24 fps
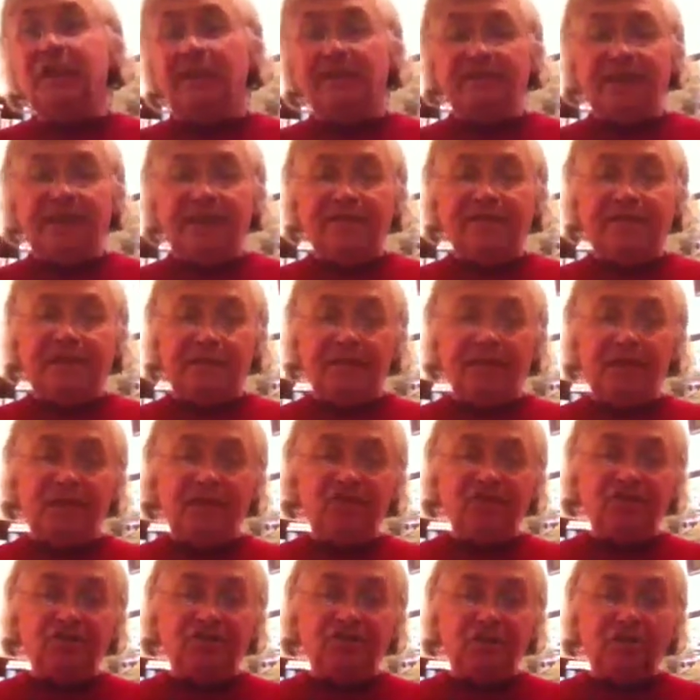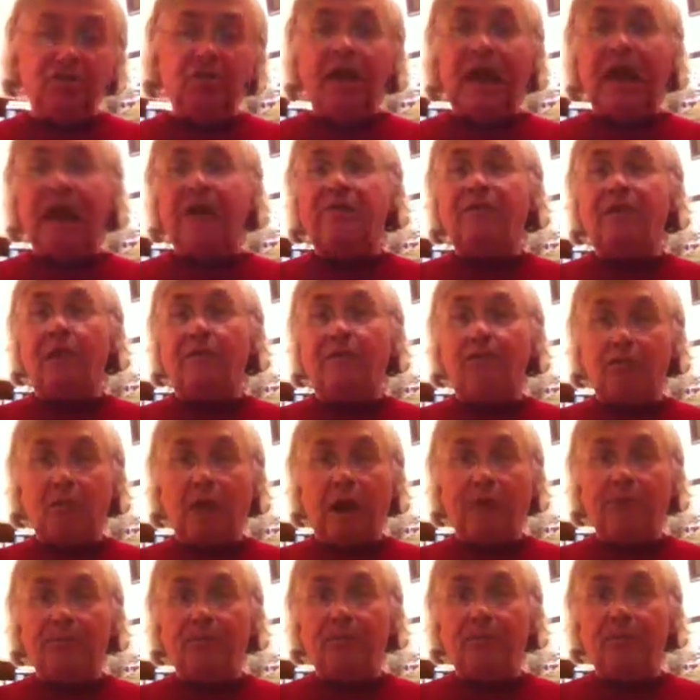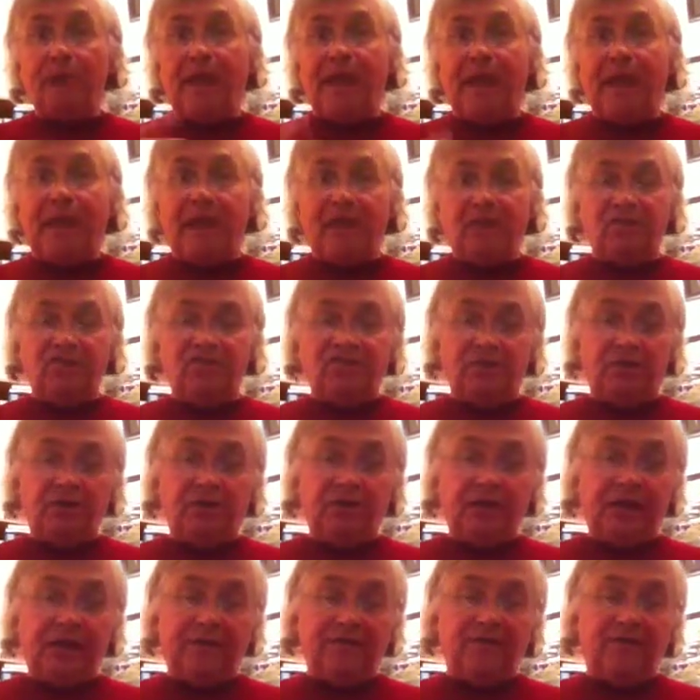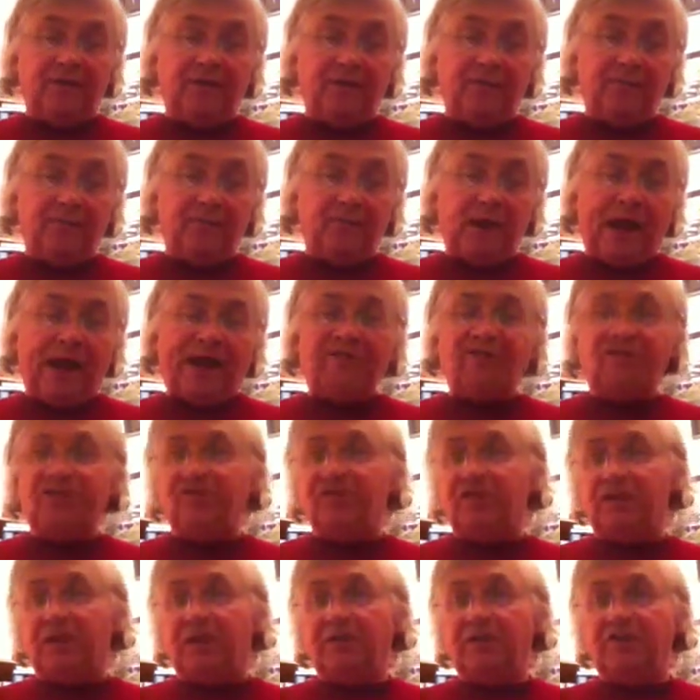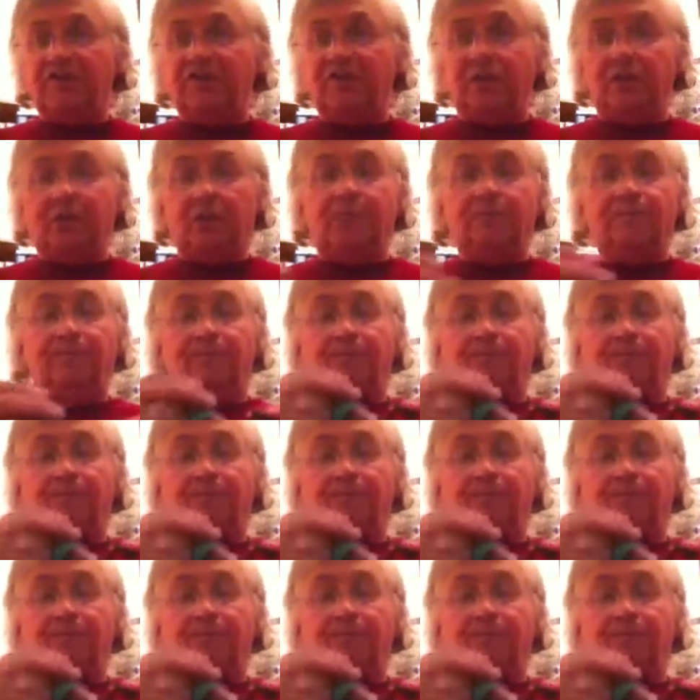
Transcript: like that, that means you don't have a proper edge. So you're going to have to keep practicing on this here.